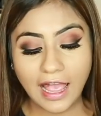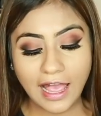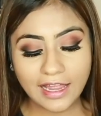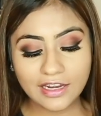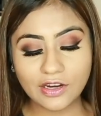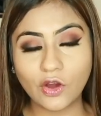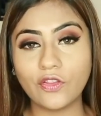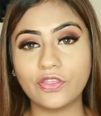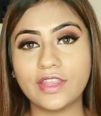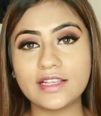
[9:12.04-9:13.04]
And
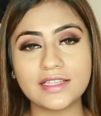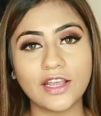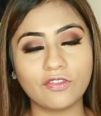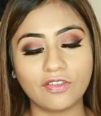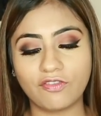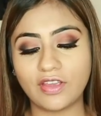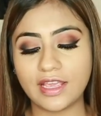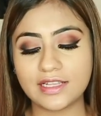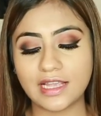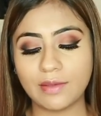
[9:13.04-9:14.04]
on this side of the face,